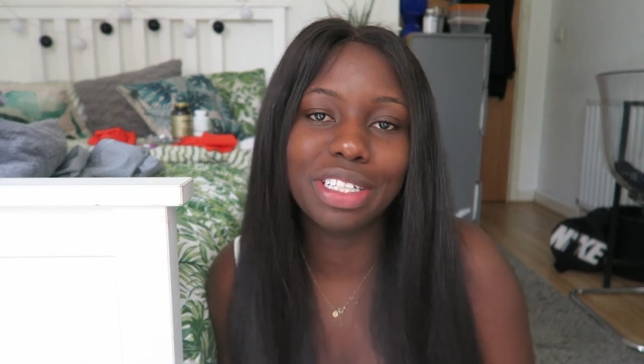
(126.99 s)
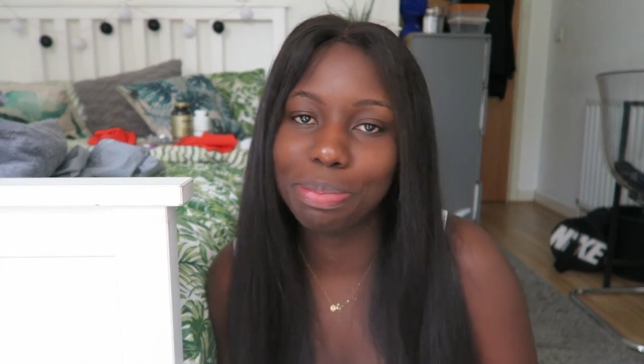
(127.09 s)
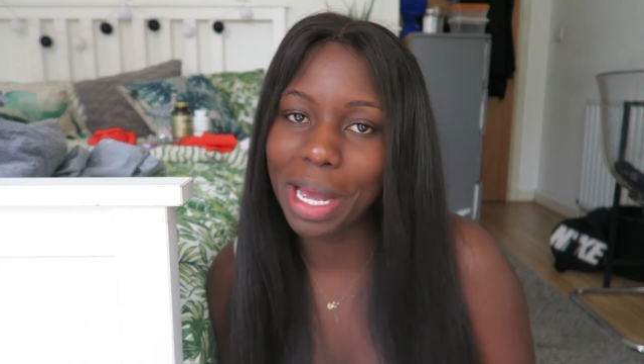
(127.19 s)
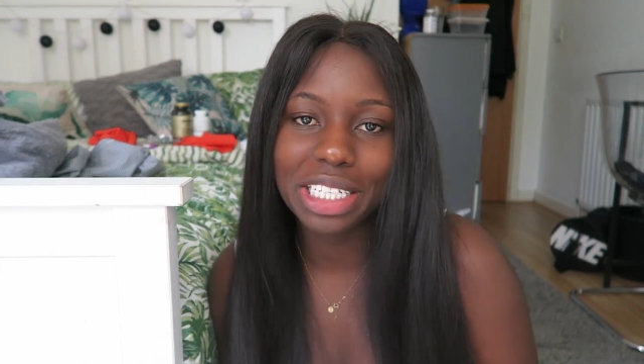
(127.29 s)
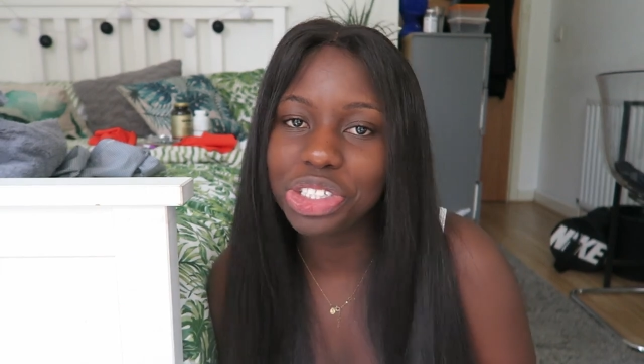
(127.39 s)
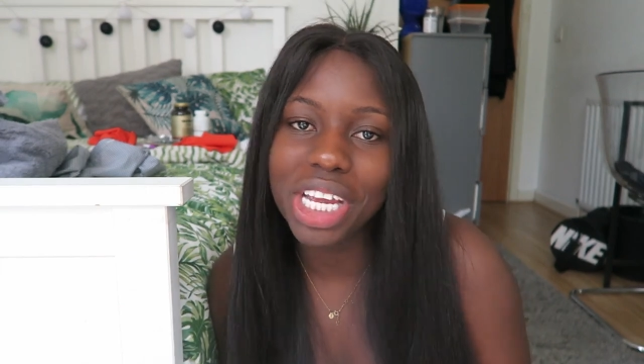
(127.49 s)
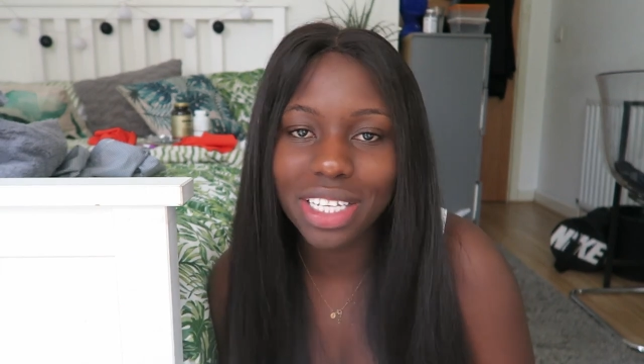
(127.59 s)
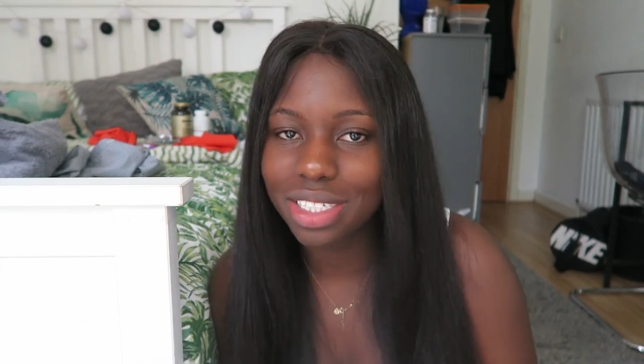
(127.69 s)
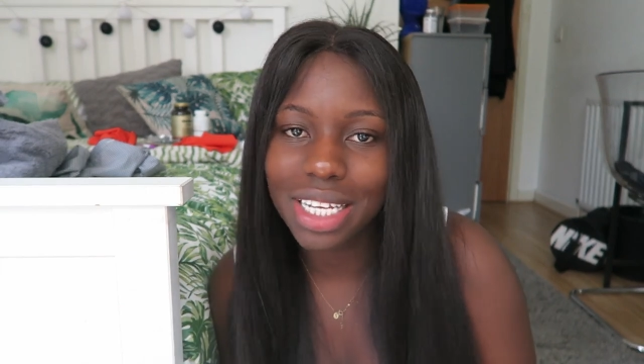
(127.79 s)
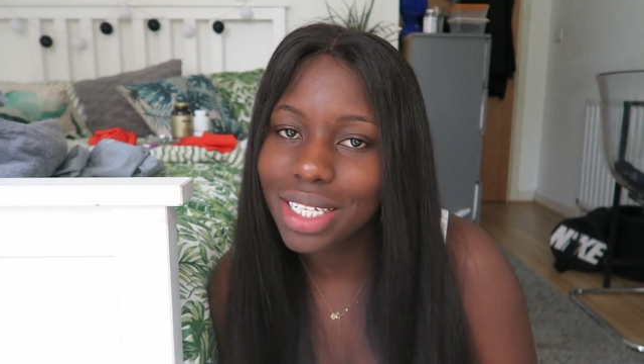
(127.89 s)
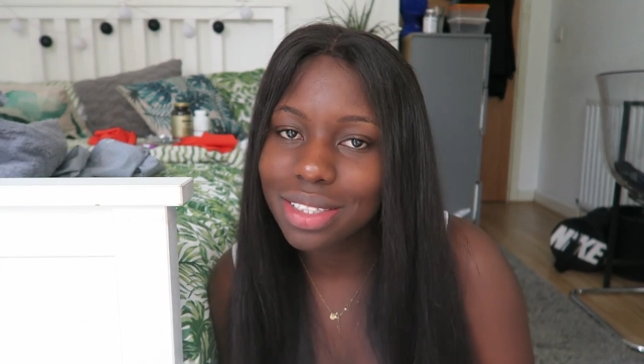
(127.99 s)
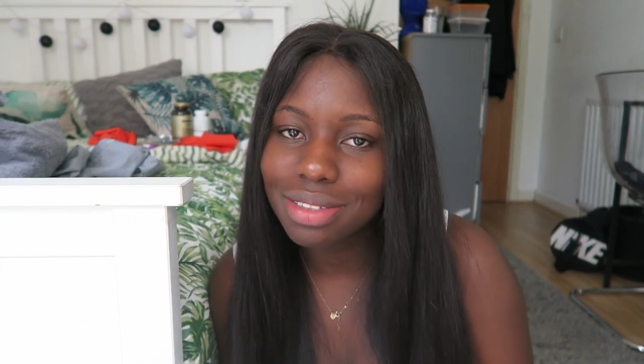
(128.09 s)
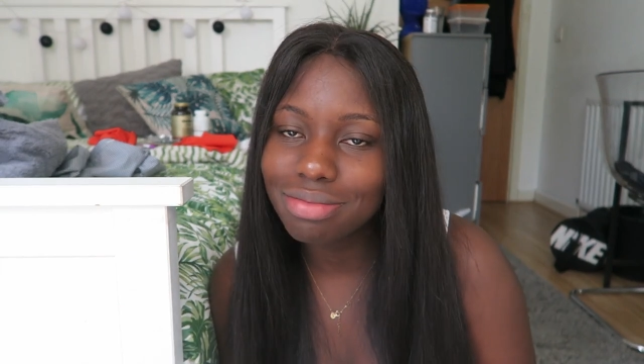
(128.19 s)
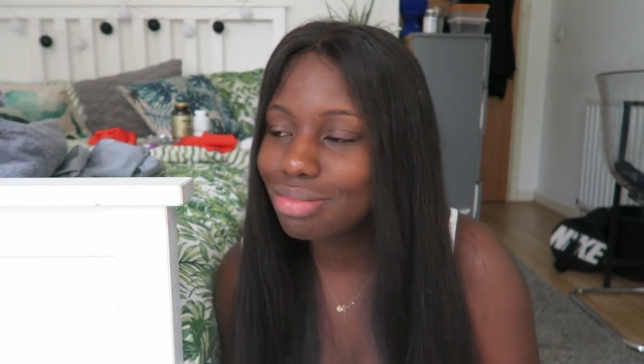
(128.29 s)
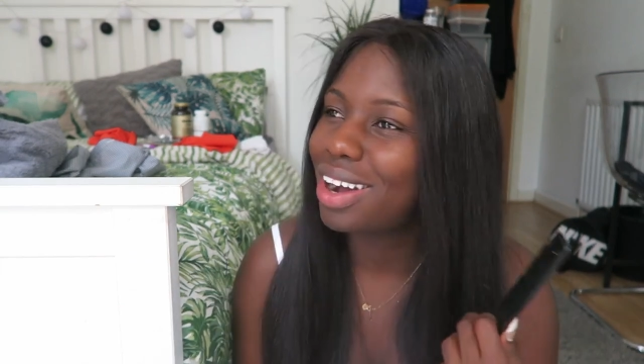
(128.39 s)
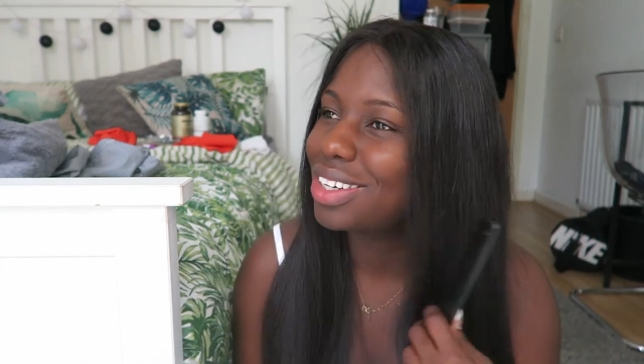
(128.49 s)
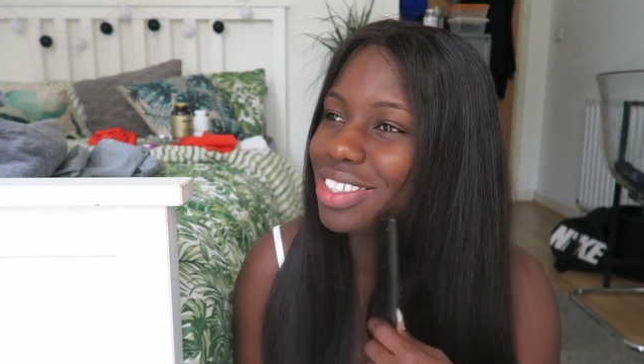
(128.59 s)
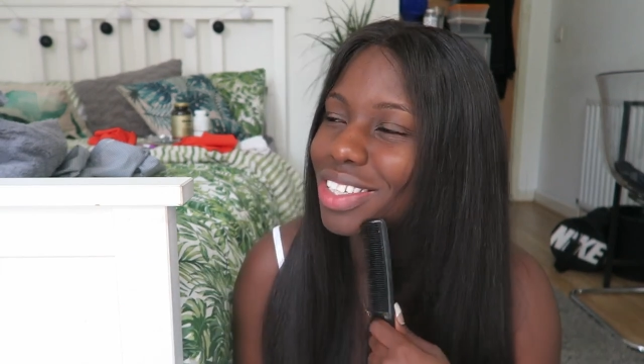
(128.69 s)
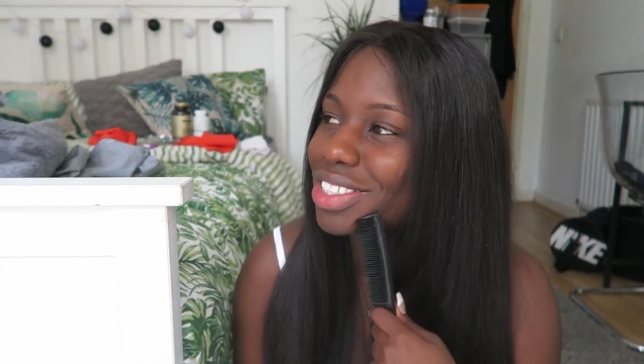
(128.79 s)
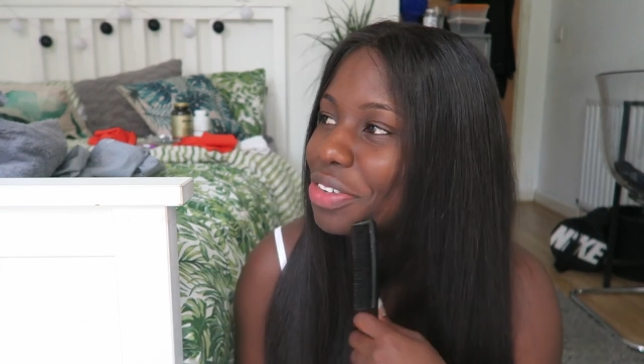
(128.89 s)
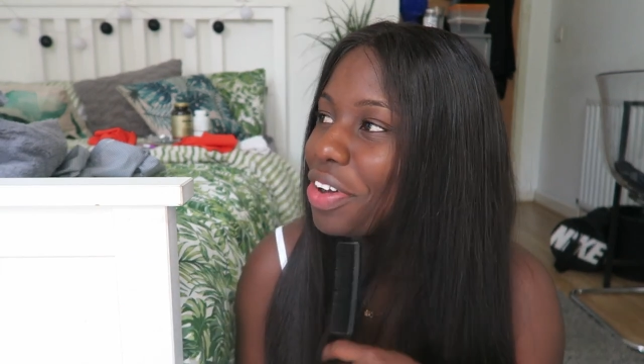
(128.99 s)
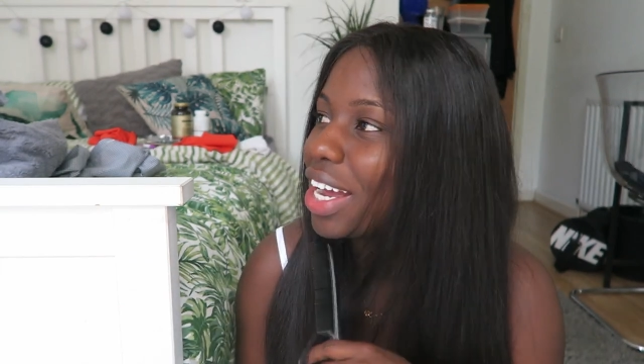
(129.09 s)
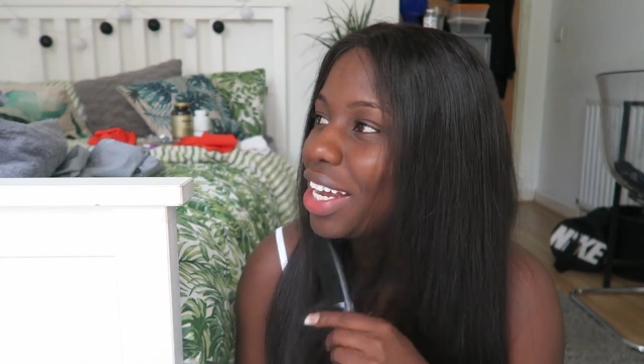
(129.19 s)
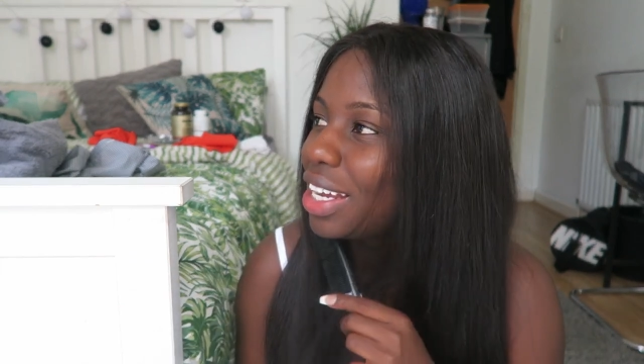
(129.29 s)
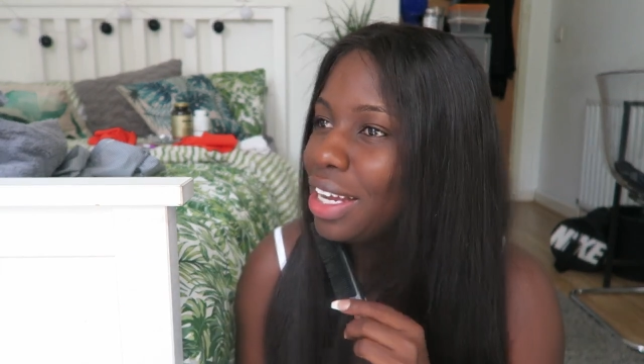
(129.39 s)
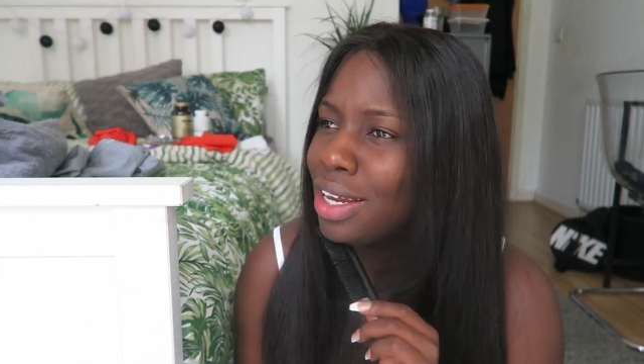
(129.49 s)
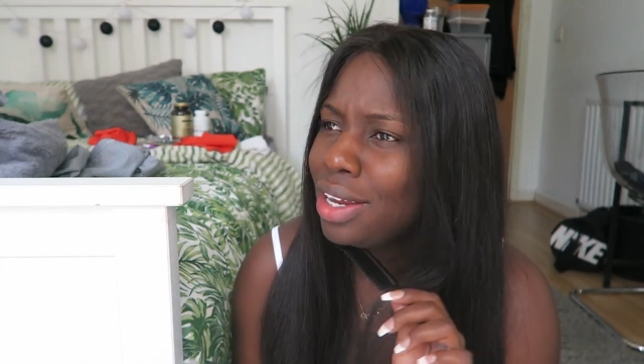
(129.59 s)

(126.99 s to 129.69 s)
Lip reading: to buy GHDs. Can't justify it.